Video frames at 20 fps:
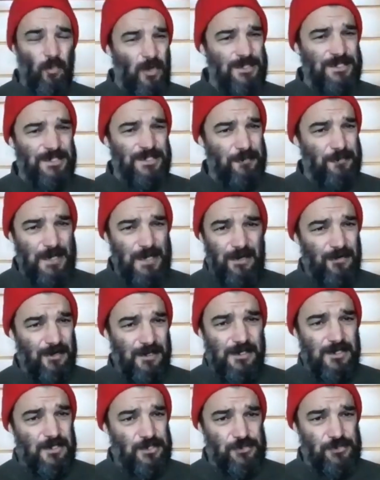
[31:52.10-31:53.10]
what's a bigger
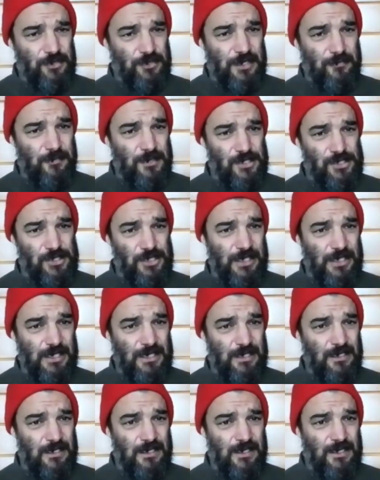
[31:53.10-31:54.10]
industry in
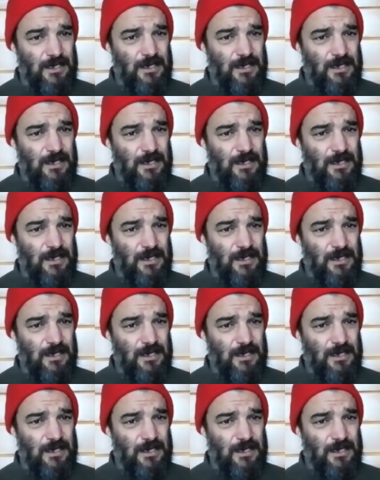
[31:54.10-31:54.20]
Michigan?